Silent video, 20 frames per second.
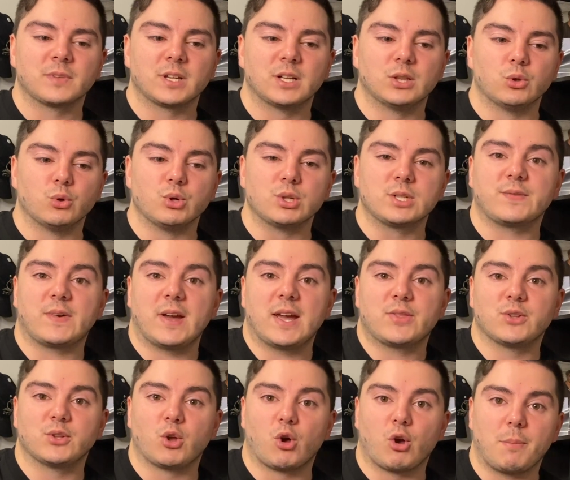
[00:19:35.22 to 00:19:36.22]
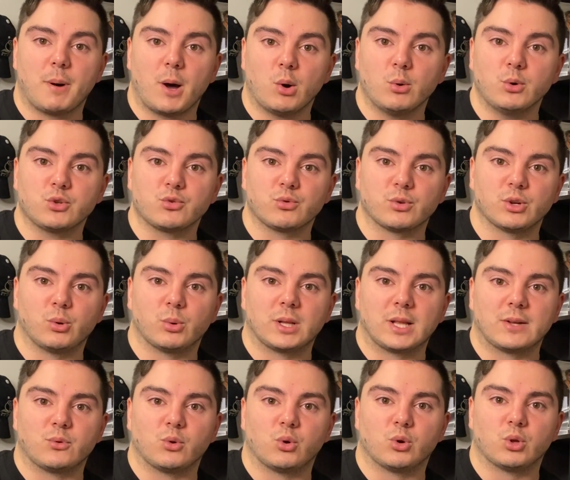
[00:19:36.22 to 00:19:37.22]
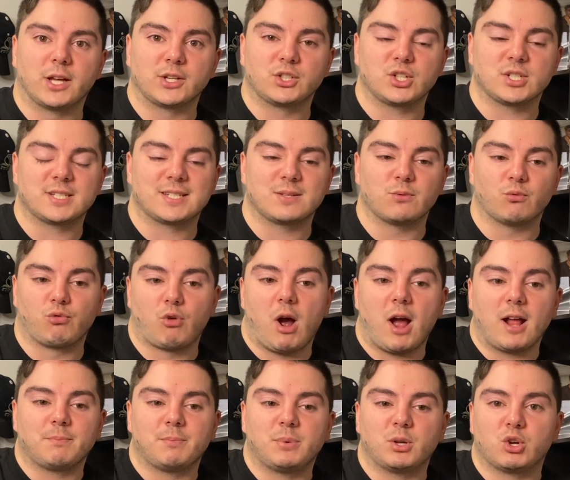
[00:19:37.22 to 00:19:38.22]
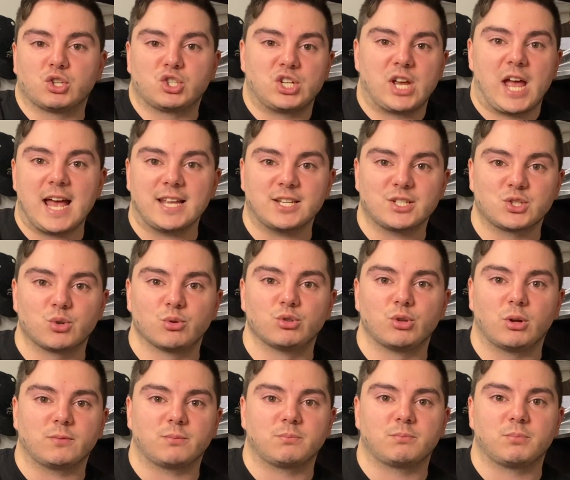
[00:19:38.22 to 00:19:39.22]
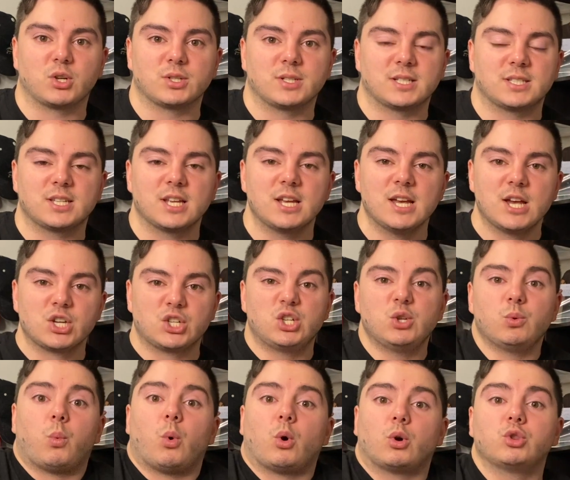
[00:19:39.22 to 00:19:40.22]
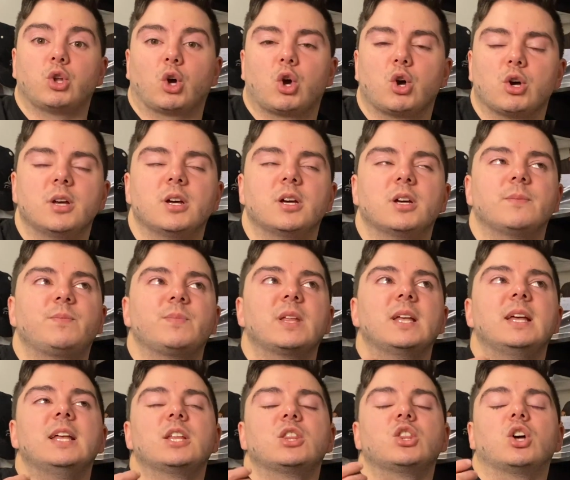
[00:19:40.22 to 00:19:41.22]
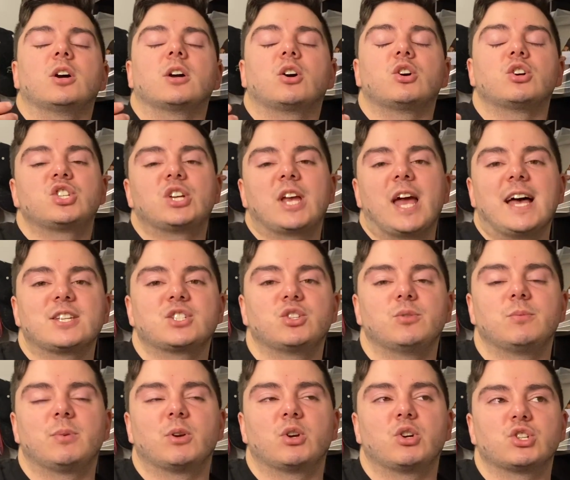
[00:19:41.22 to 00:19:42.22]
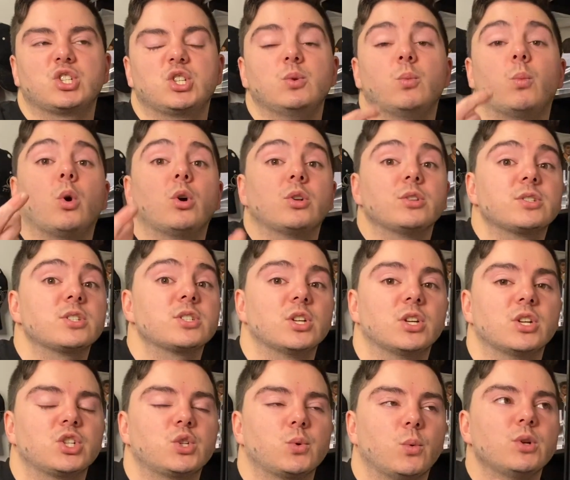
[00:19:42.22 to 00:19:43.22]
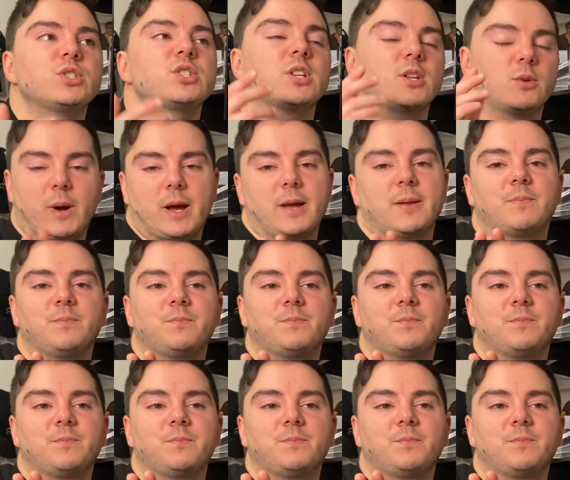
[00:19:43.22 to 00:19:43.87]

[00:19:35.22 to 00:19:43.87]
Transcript: lose faith in her poetry or whatever, or like just write because she has to, not because it's she wants, not because uh, she has to, because she wants she wants. Wait,